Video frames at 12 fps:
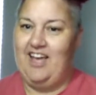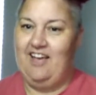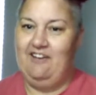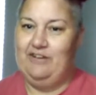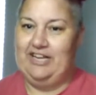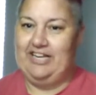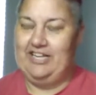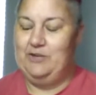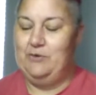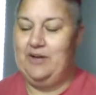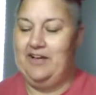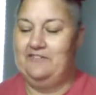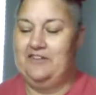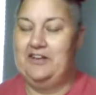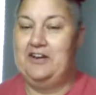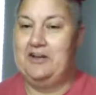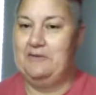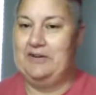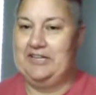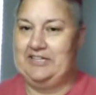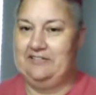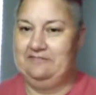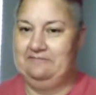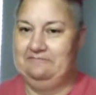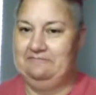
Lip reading: Oh, honey, you have no idea.